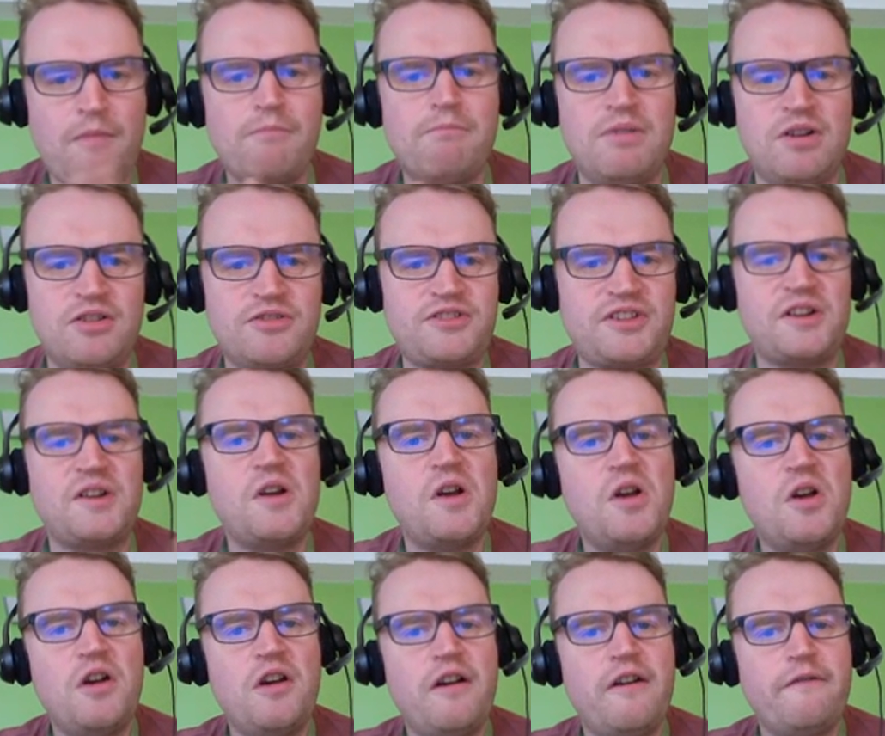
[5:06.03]
But
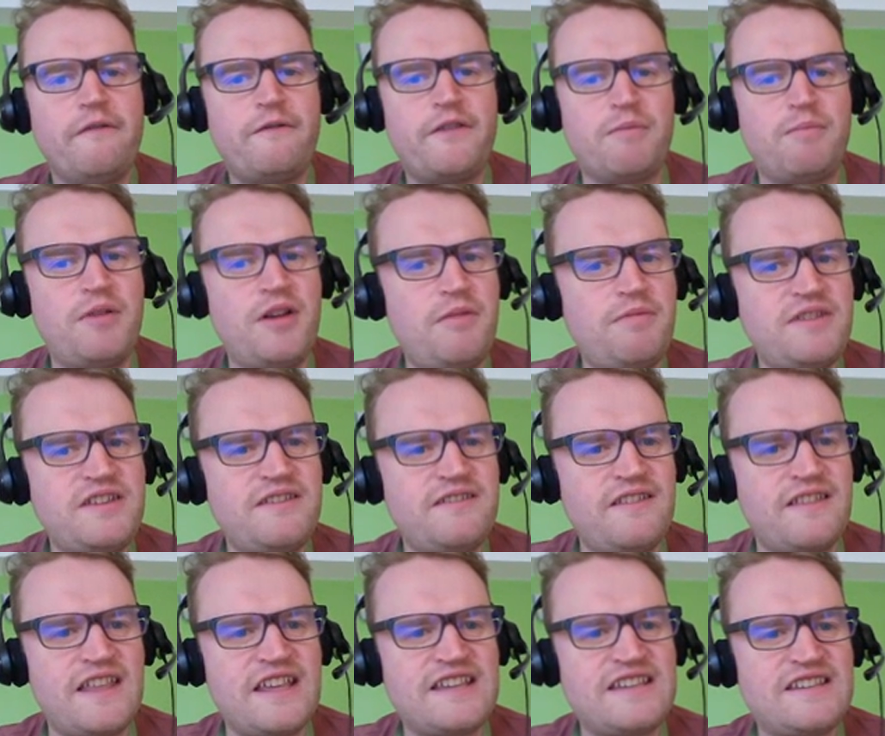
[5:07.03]
for the purposes
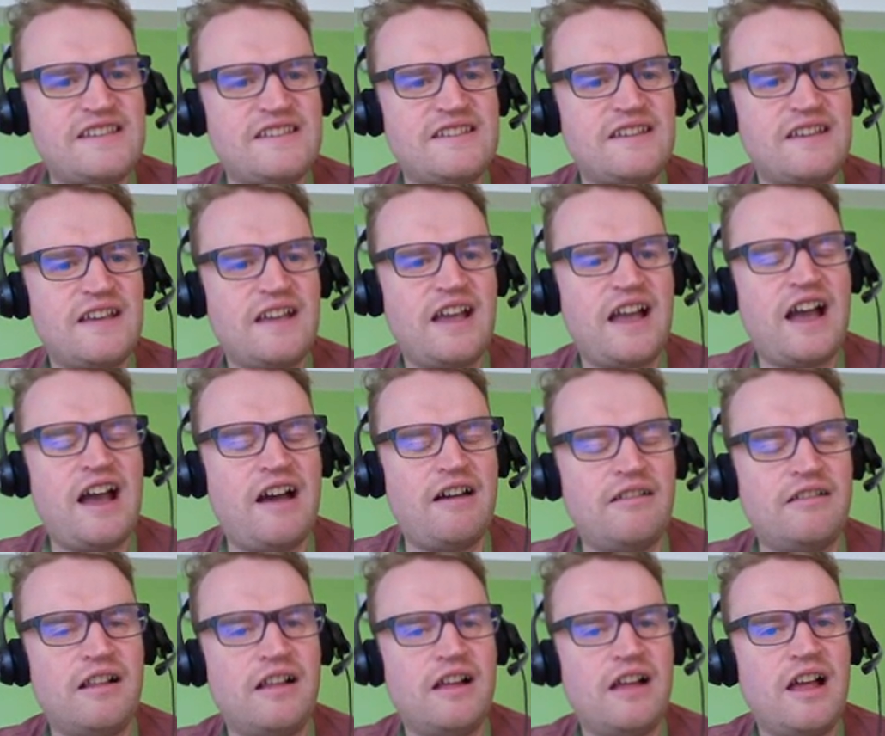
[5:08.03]
of this,
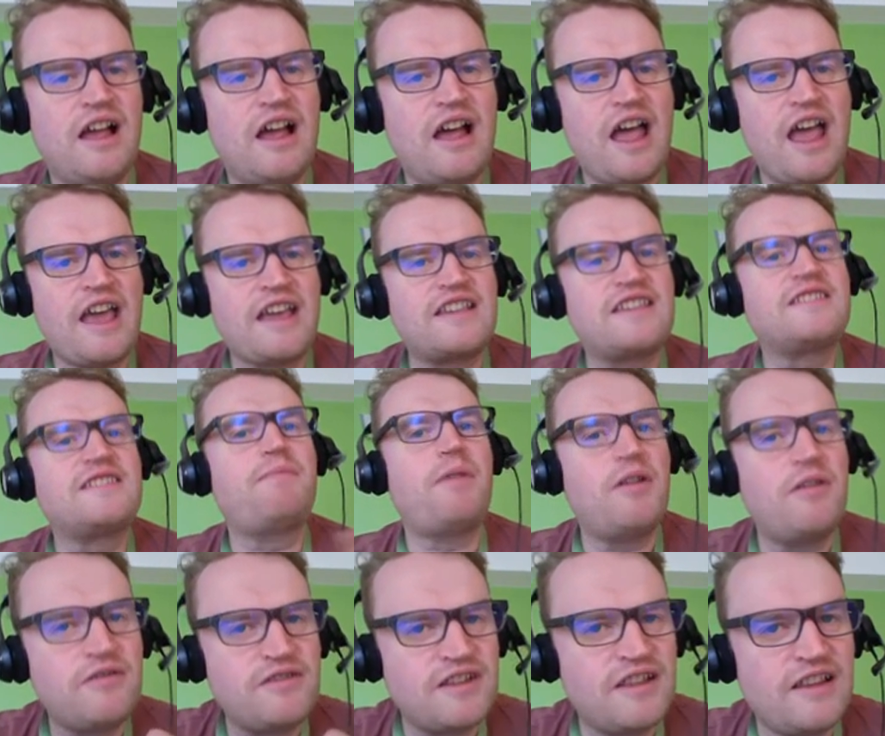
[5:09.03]
I'll
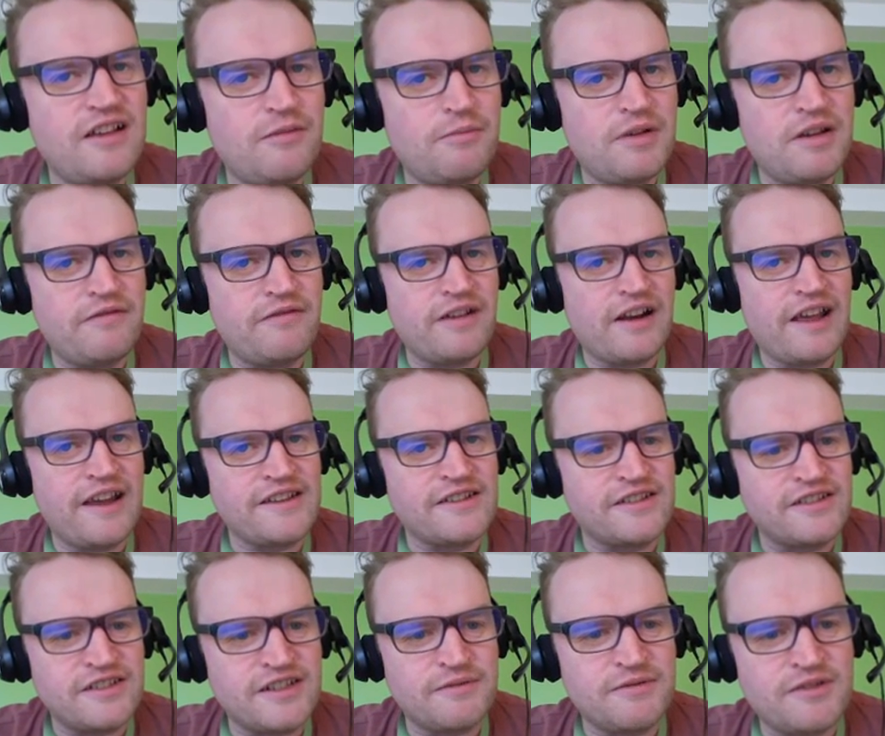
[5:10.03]
expose a little bit of
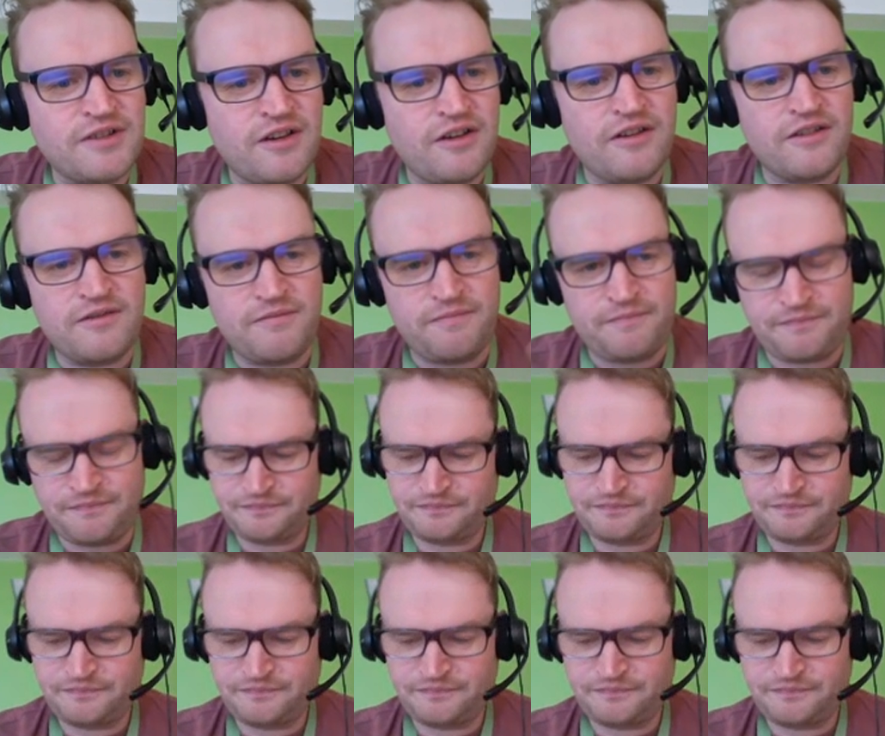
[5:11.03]
relationship scores.